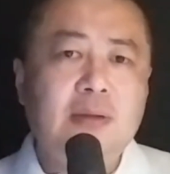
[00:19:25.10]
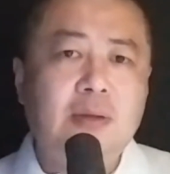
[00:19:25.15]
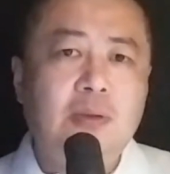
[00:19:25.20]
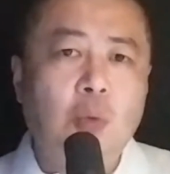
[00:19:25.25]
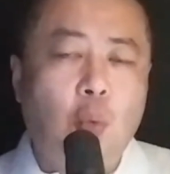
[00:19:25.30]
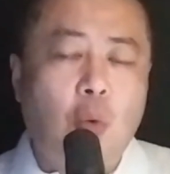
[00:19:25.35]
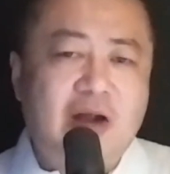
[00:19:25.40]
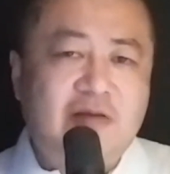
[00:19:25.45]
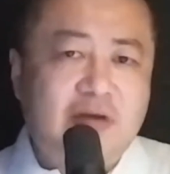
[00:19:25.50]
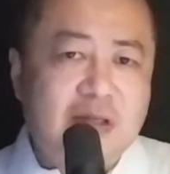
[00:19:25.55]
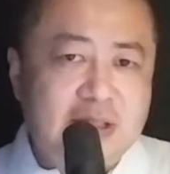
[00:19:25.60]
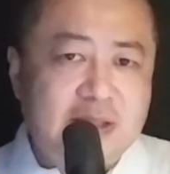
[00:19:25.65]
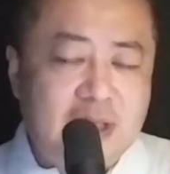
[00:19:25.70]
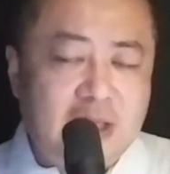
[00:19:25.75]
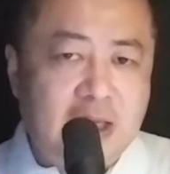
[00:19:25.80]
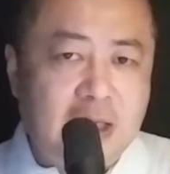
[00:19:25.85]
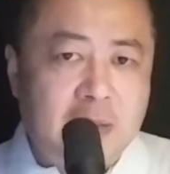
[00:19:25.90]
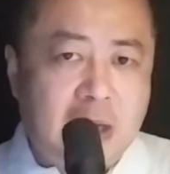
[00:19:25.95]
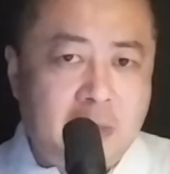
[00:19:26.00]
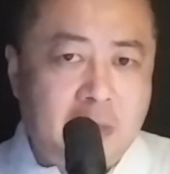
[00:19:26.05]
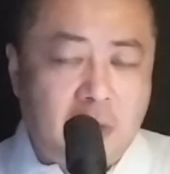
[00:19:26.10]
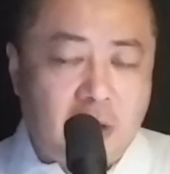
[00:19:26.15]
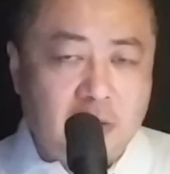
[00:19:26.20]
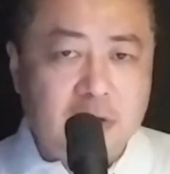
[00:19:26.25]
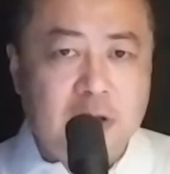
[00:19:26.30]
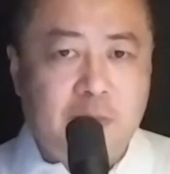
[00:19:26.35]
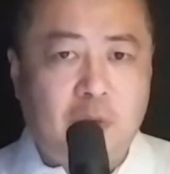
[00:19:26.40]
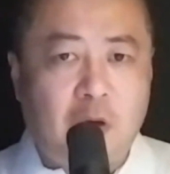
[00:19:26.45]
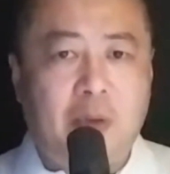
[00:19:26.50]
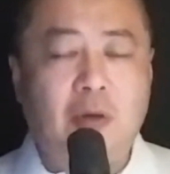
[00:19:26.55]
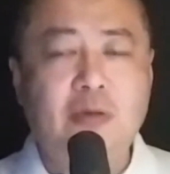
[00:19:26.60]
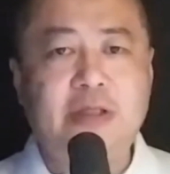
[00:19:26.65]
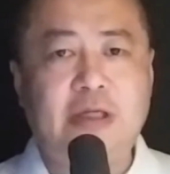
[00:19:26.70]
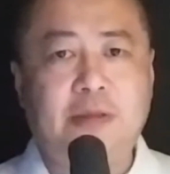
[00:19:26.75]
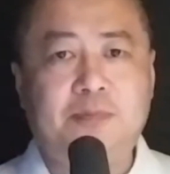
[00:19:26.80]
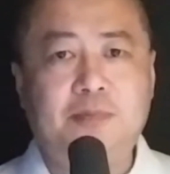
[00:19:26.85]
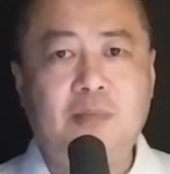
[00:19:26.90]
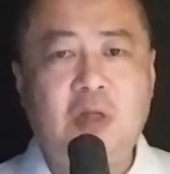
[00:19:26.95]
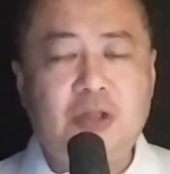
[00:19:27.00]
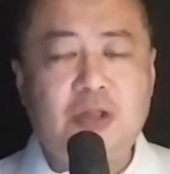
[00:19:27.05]
whatever this thing that my boss is proposing,
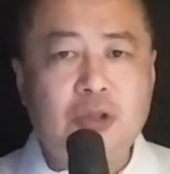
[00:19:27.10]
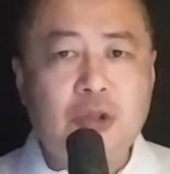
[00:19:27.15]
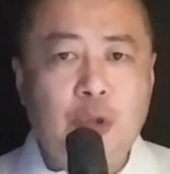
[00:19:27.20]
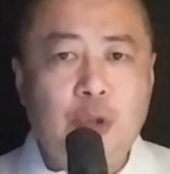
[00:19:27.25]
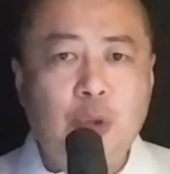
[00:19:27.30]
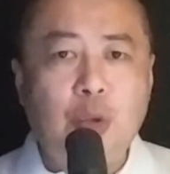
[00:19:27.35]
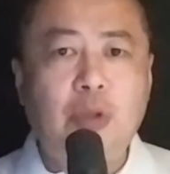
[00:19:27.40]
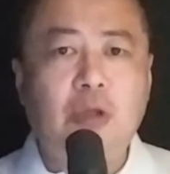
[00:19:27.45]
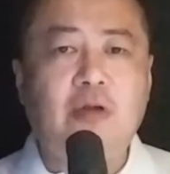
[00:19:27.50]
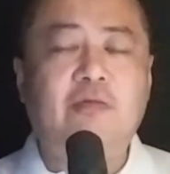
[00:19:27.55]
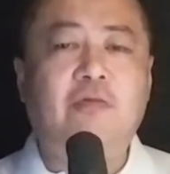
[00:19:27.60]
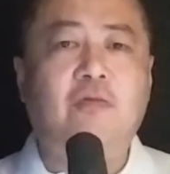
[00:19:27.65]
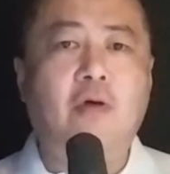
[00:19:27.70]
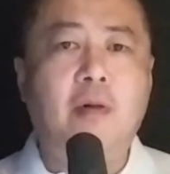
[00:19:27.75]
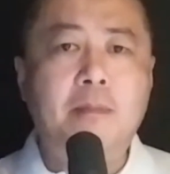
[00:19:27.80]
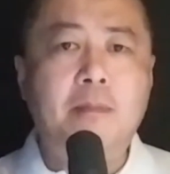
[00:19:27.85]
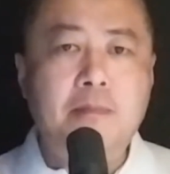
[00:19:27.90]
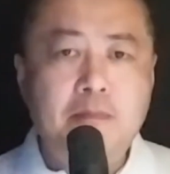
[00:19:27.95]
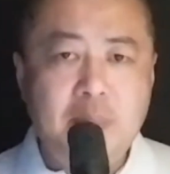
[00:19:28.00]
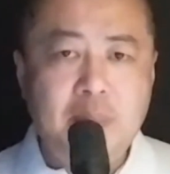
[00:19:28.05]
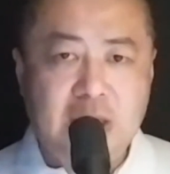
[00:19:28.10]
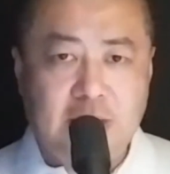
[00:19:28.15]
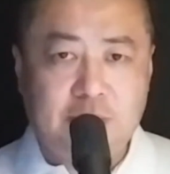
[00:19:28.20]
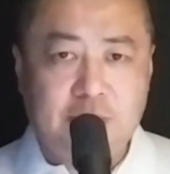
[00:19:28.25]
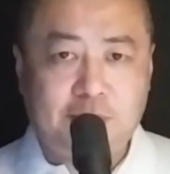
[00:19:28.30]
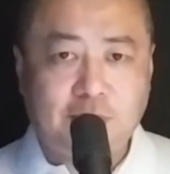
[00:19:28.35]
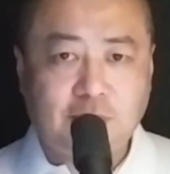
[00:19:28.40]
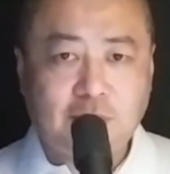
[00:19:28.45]
this is good for me.